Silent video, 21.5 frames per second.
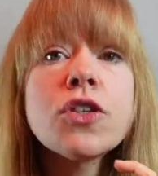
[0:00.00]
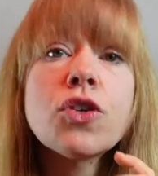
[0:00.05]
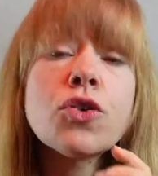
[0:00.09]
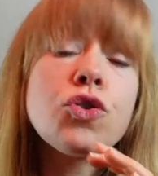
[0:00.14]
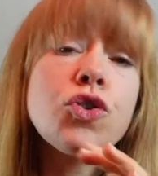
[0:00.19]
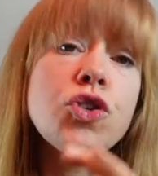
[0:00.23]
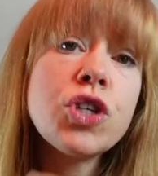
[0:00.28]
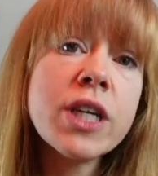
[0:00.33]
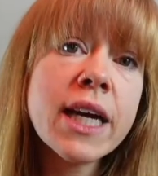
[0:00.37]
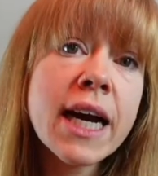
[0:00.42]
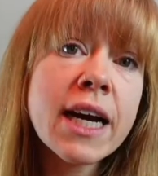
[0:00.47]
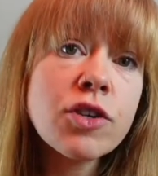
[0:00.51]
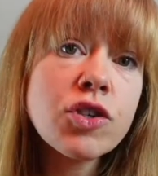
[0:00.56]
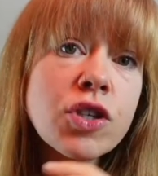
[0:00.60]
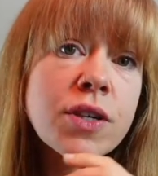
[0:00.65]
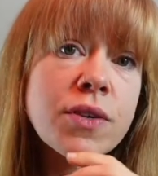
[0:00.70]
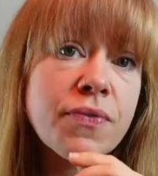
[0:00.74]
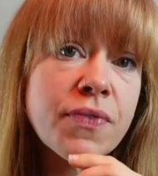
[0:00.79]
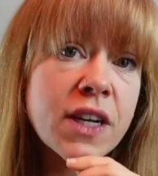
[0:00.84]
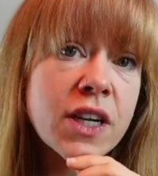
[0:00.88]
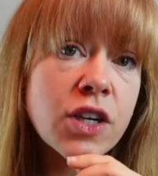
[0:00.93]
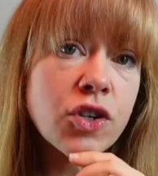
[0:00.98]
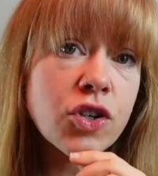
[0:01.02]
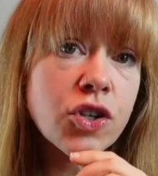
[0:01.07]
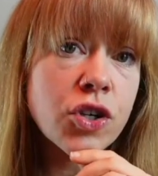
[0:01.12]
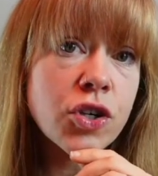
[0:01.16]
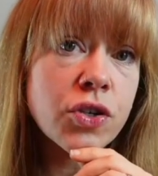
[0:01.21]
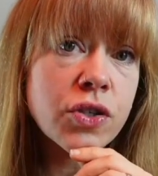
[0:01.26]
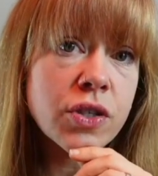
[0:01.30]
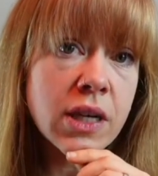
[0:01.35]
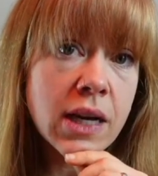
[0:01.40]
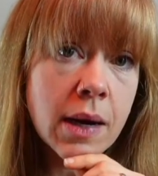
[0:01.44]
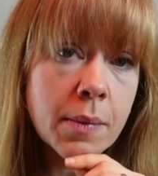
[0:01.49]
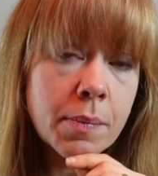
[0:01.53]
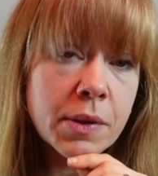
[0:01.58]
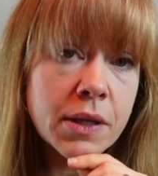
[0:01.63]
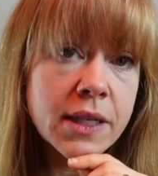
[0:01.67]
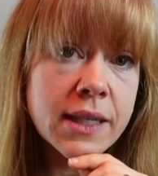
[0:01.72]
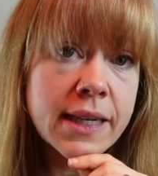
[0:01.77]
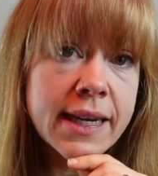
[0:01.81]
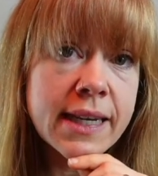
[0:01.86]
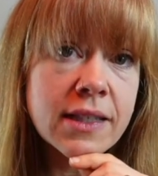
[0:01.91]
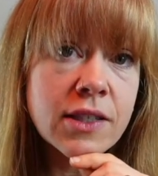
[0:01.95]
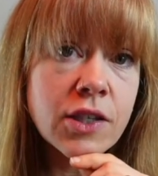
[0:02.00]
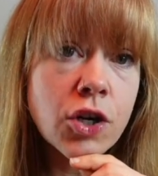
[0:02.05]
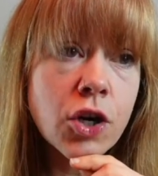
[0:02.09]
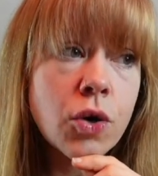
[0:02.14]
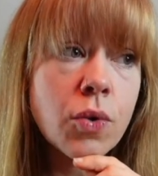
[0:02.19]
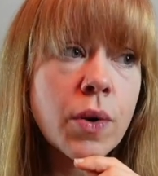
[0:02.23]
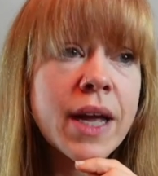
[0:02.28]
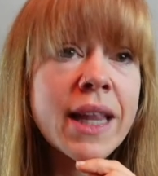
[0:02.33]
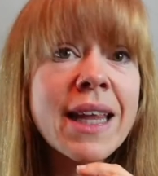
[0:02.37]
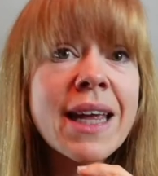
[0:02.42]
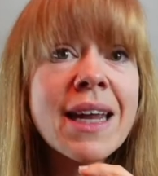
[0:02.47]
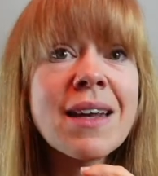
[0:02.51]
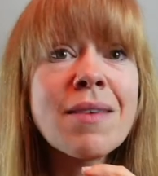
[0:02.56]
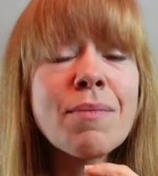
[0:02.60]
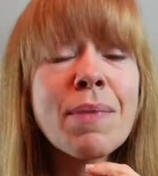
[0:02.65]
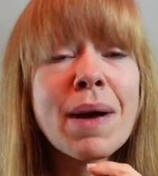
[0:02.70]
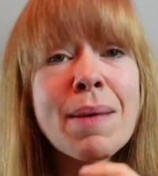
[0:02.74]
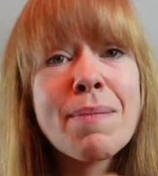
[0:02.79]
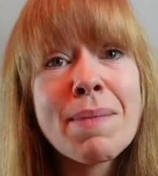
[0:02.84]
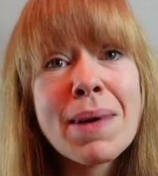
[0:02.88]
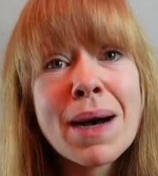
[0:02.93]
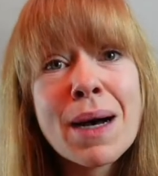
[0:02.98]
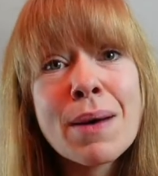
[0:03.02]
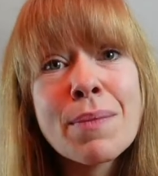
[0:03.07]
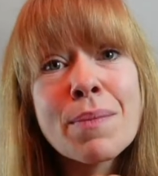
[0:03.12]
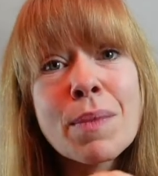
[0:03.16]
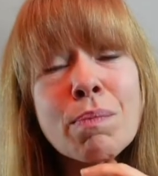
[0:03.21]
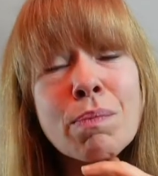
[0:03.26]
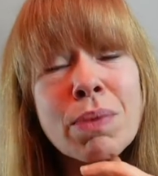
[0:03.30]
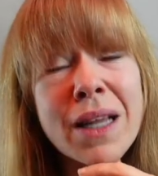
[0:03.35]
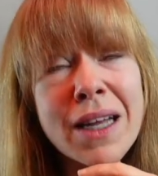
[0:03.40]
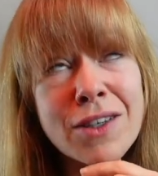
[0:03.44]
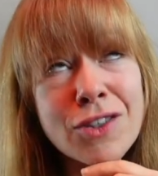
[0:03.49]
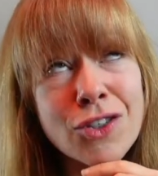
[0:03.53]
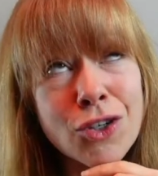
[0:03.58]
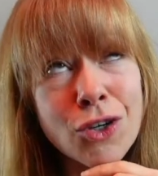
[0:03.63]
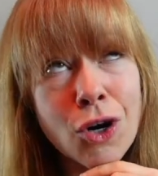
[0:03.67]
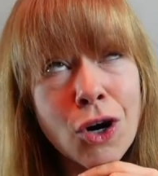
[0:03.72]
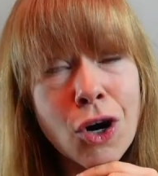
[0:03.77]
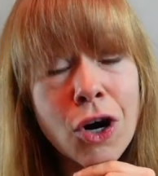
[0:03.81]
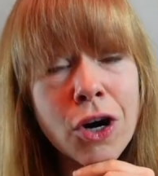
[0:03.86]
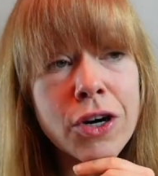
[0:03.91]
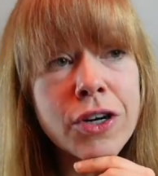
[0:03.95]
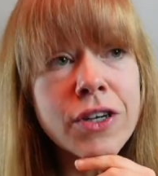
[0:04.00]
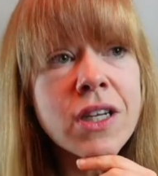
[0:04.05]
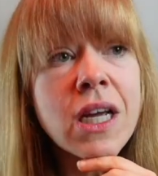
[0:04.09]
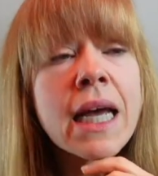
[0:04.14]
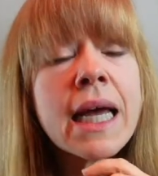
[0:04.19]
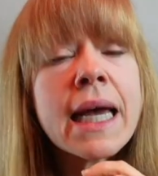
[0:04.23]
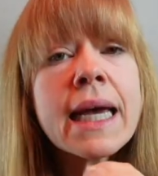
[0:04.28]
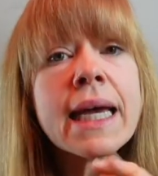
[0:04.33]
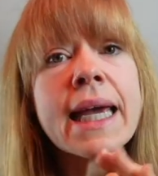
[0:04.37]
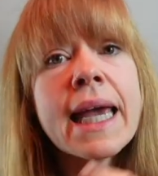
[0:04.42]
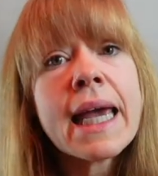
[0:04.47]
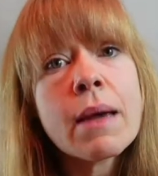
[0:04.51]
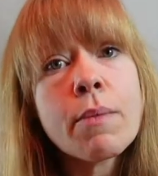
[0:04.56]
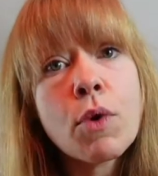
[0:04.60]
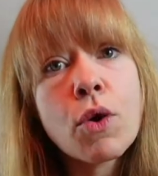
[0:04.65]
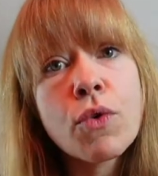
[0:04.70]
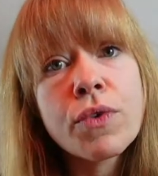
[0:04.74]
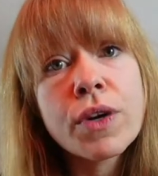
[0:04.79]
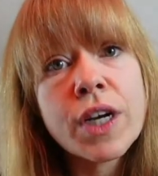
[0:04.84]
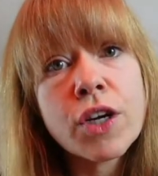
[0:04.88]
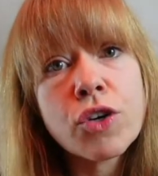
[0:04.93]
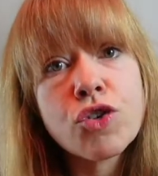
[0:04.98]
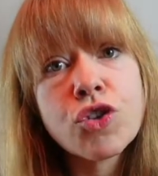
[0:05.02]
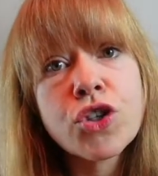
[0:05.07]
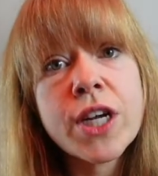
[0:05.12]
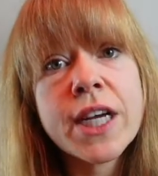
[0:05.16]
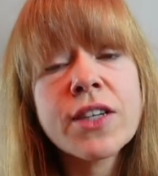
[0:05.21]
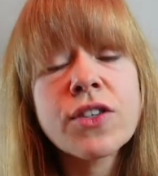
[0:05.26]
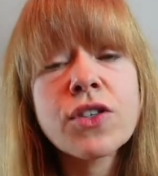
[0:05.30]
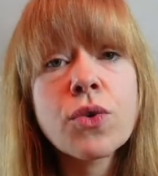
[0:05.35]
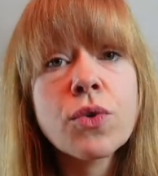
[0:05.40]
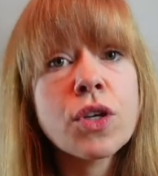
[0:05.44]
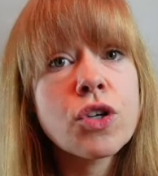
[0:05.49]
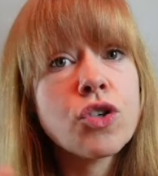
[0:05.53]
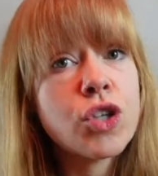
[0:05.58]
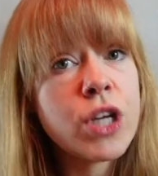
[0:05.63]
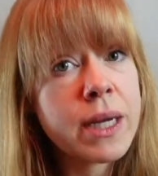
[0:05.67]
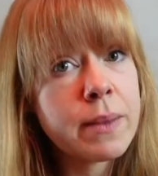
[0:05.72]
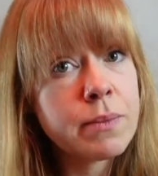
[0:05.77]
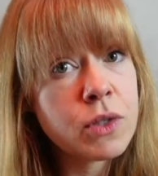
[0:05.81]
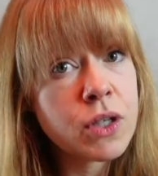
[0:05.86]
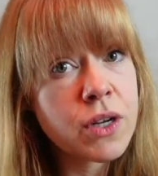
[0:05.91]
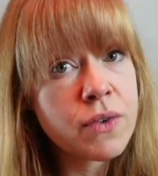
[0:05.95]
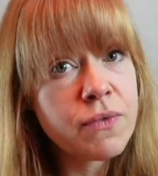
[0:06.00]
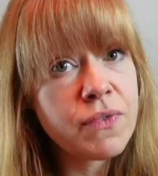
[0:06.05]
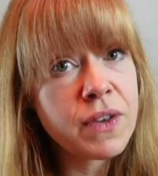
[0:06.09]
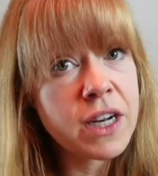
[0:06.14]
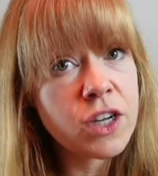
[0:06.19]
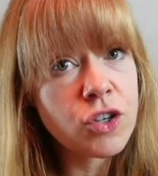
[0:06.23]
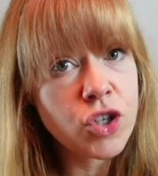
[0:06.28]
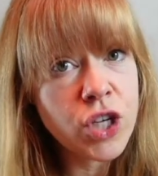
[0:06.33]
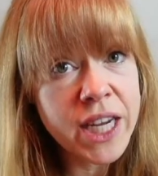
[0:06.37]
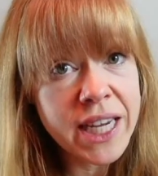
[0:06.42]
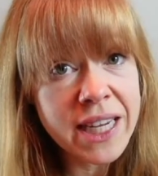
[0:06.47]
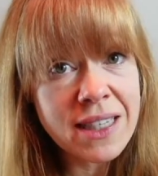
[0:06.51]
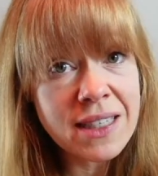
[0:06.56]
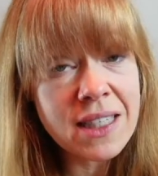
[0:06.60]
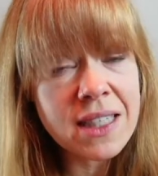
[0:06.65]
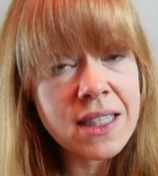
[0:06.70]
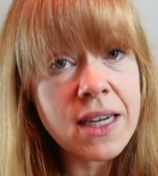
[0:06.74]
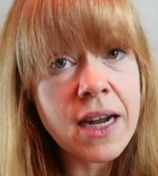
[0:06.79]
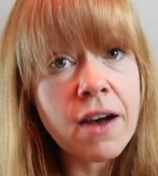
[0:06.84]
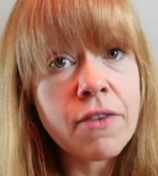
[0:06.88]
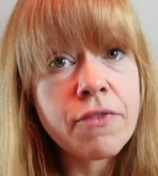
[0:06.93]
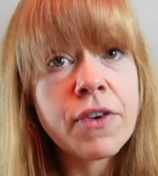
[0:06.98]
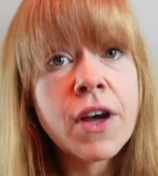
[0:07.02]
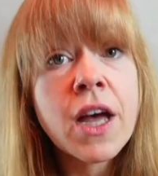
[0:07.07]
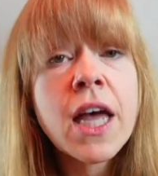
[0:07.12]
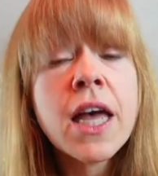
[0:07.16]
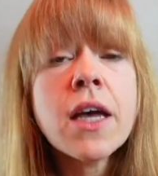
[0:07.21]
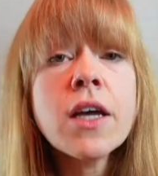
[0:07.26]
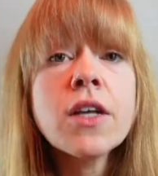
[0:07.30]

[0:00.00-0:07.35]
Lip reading: So she actually finished hers a couple of days ago, and then my mom, bless her heart, came over yesterday so that James could finish his stuff.